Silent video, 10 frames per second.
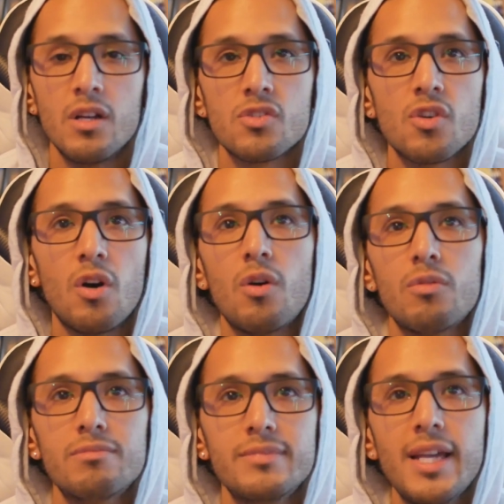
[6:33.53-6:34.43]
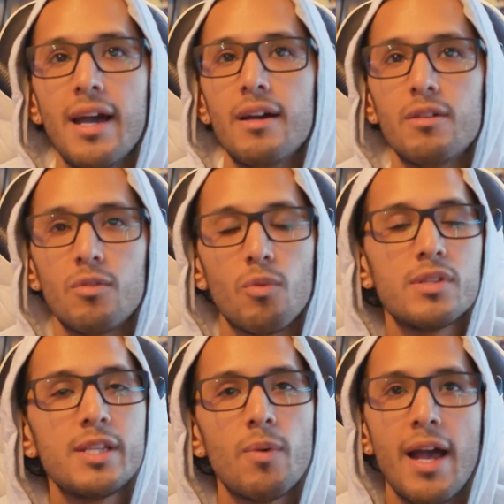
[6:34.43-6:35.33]
So yeah,
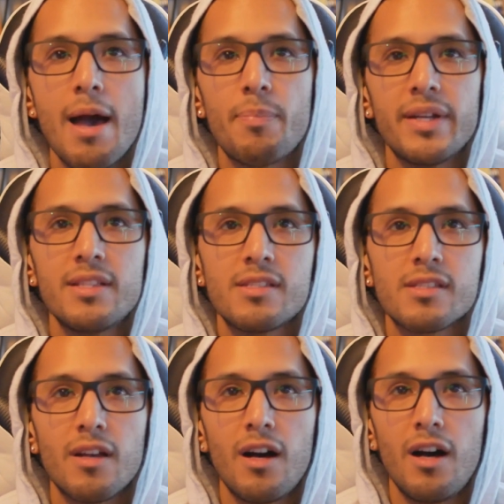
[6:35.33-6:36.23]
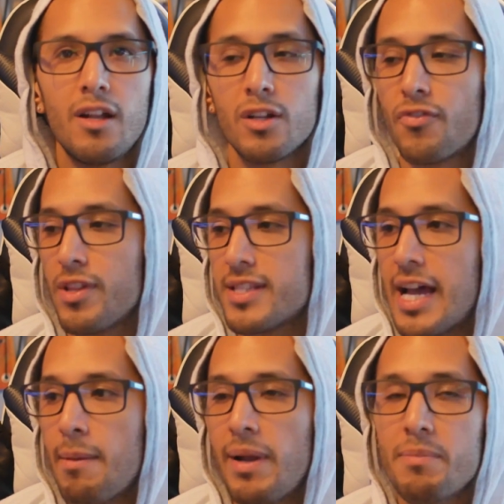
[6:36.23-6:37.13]
we'll see what happens. Look for the
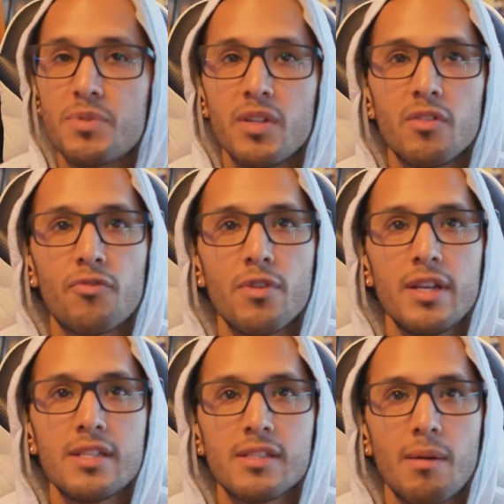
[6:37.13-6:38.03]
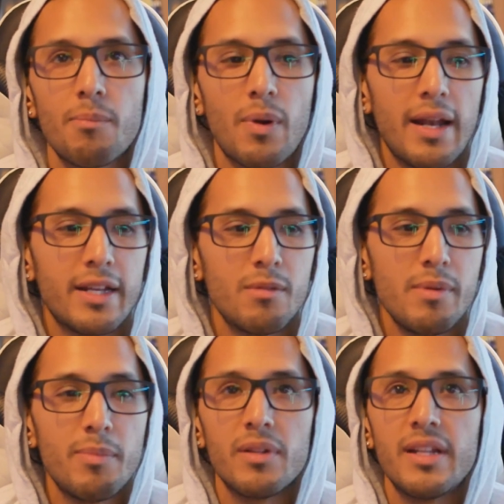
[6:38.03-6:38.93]
time-lapse video for this. I'm probably going to
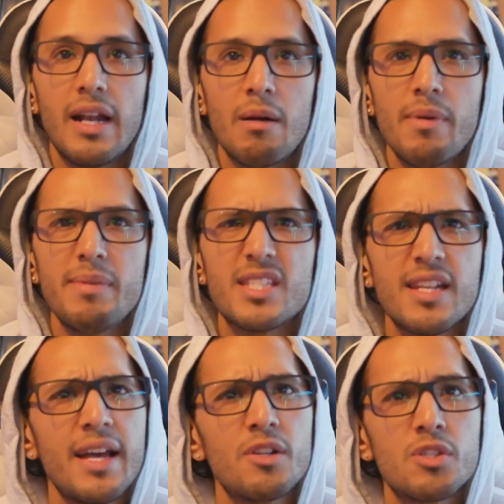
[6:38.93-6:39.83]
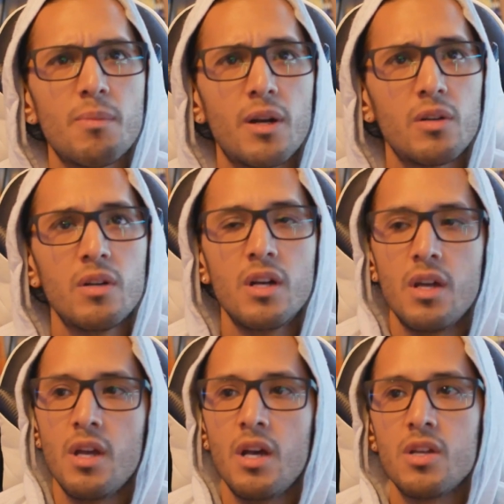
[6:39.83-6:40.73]
be building it out maybe tonight or tomorrow.
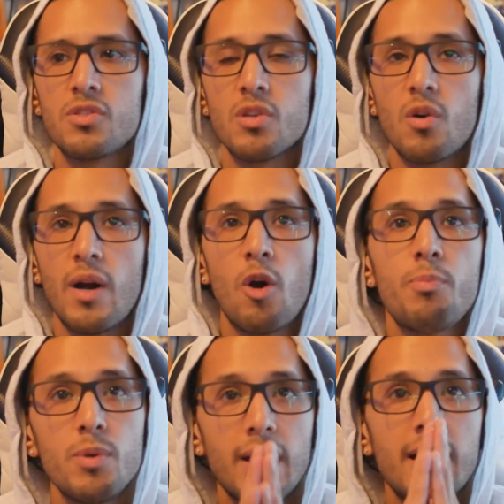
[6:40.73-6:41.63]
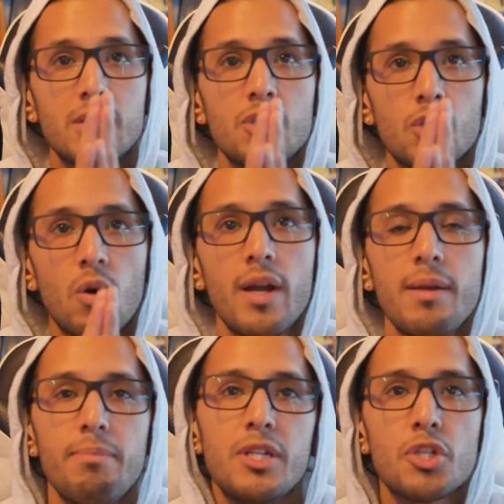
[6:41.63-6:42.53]
So I hope you guys
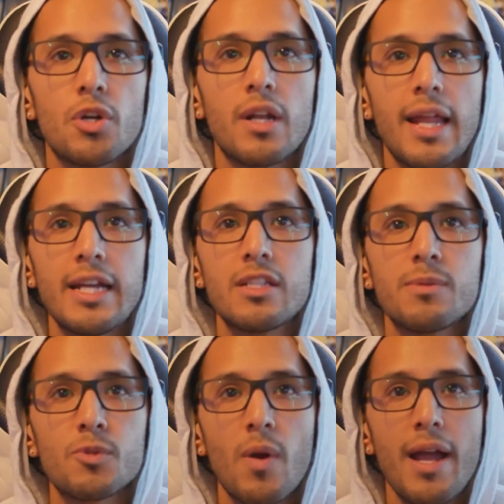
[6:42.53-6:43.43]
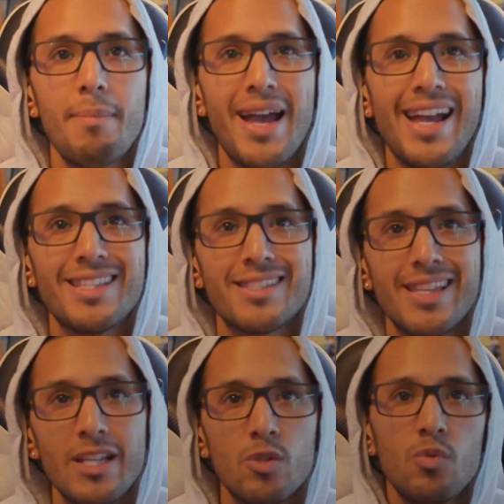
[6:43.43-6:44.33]
enjoy. Be sure to like, subscribe, and
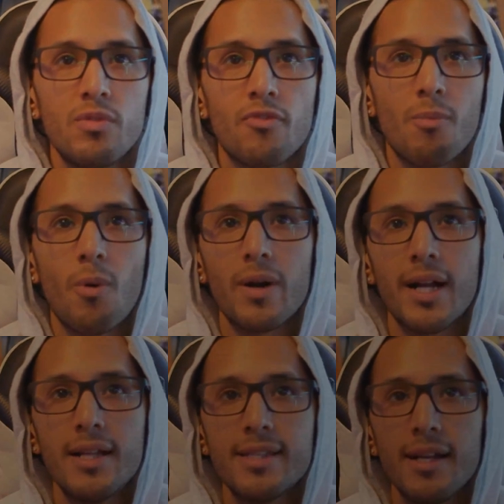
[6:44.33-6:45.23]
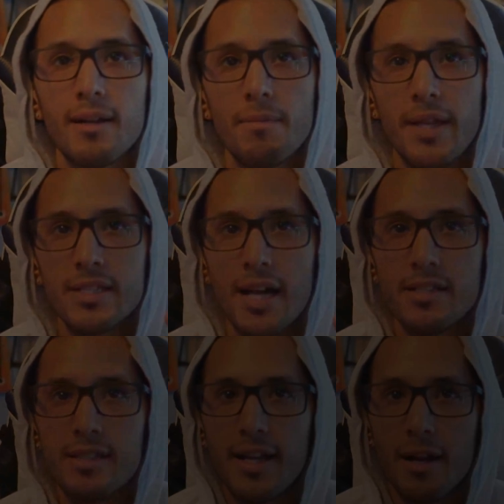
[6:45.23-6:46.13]
stay tuned for more content. Thanks
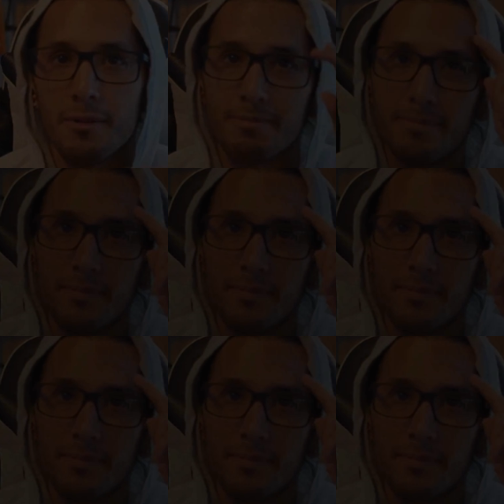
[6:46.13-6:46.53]
guys, take care.